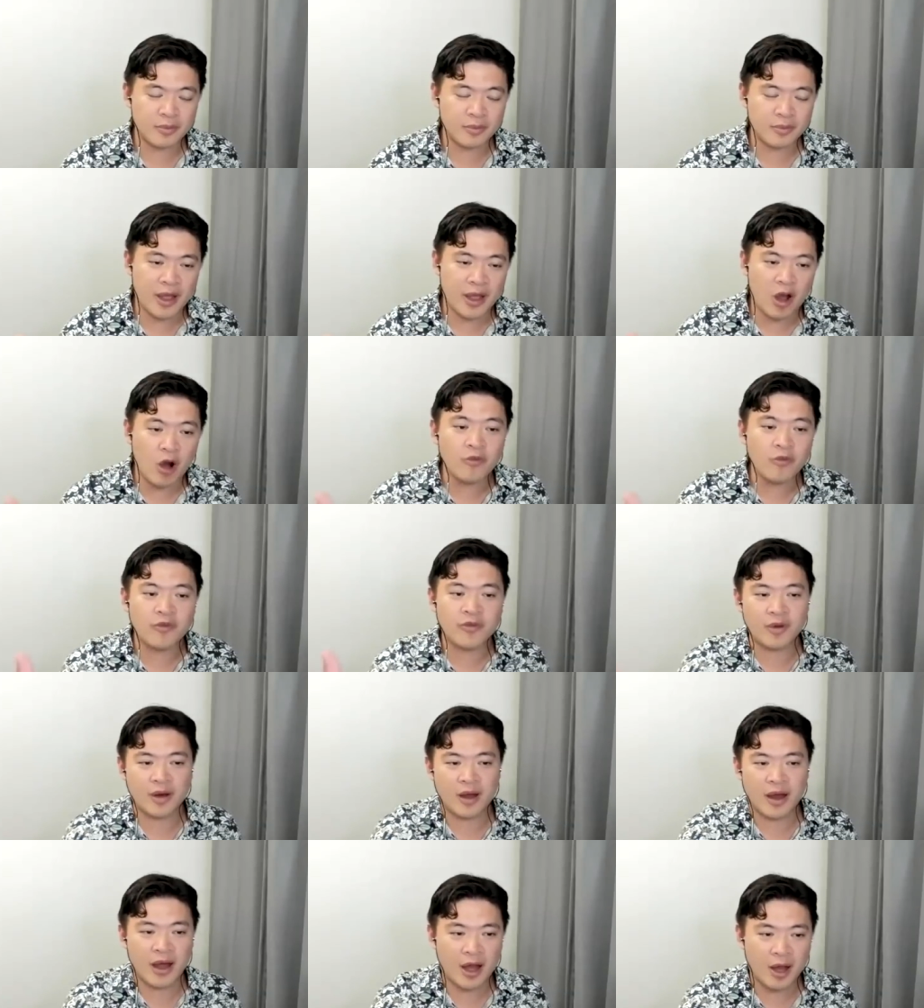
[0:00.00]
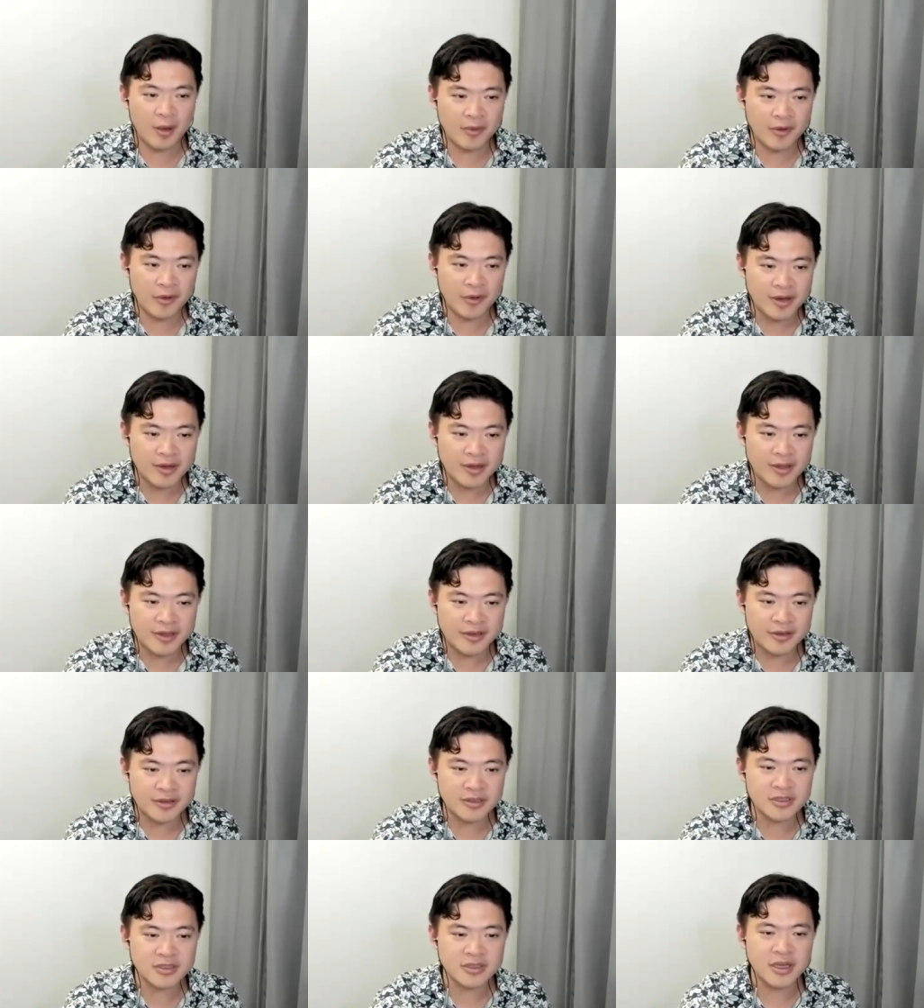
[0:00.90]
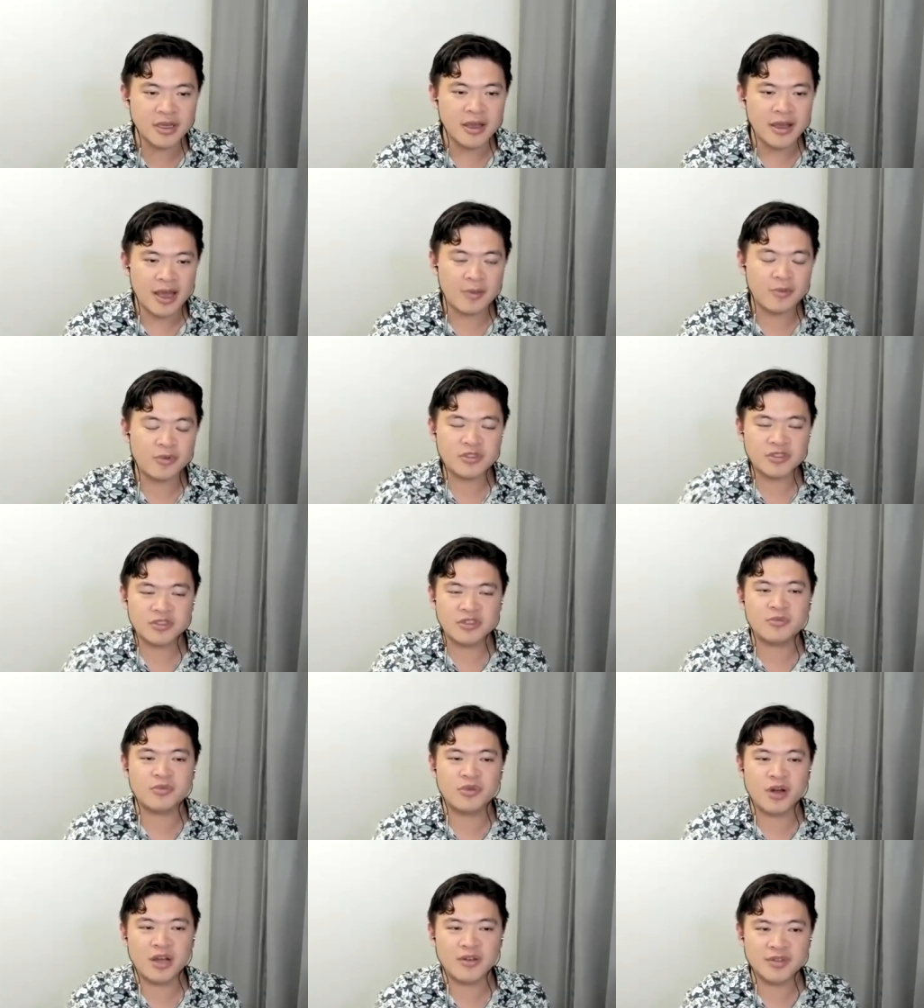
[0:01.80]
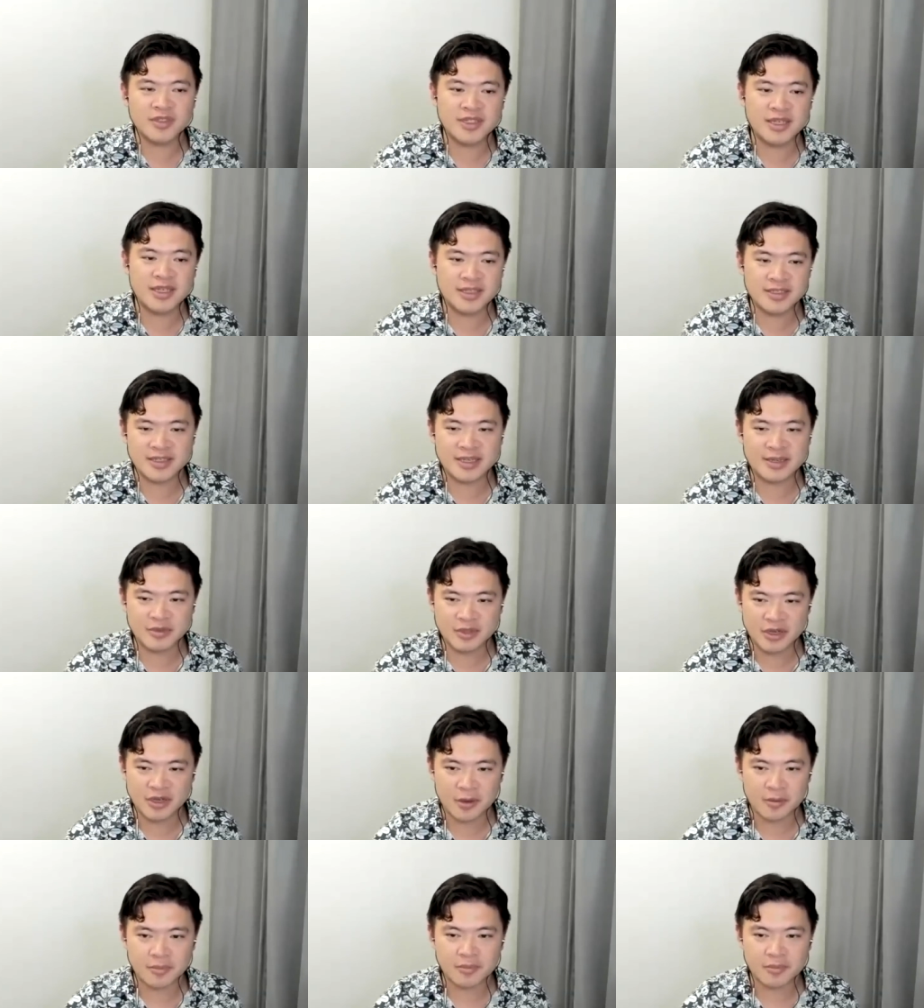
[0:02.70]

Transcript: help um, regulators and preserve privacy at the same time.